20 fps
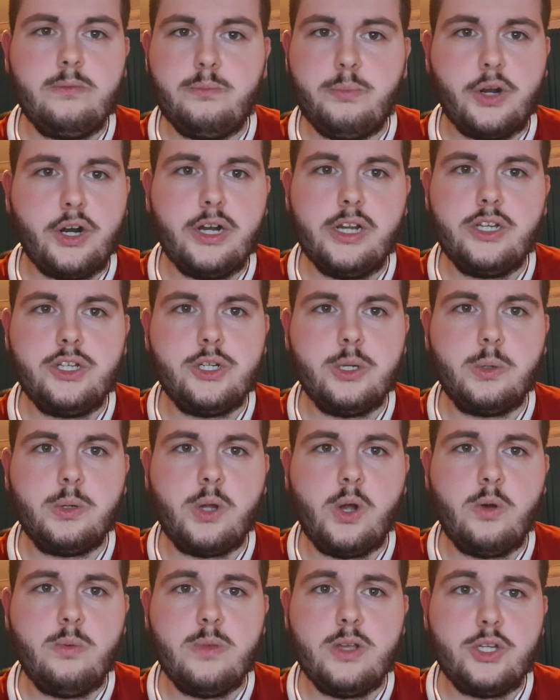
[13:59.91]
putting Joe
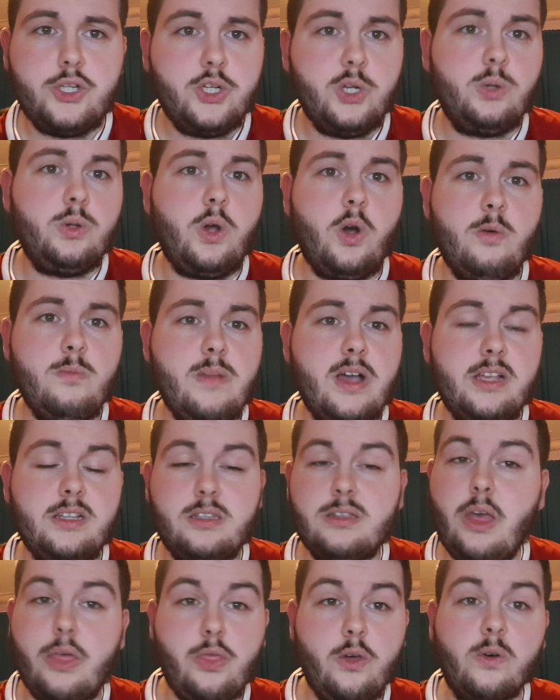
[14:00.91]
Gomez. Joe
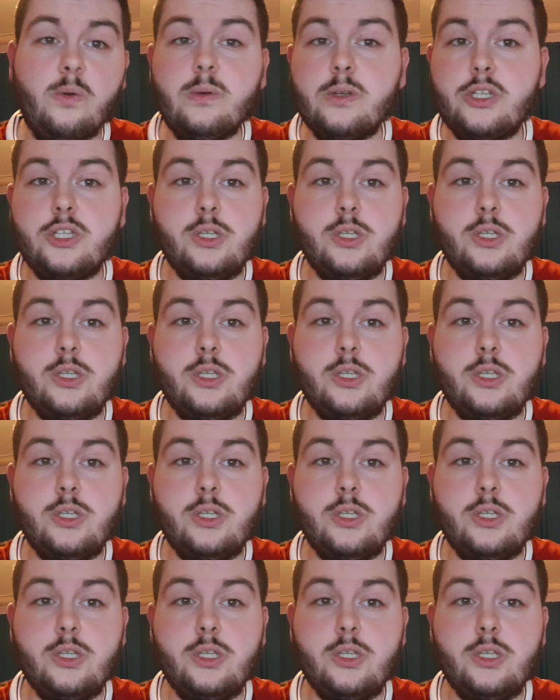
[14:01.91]
Gomez, I thought, was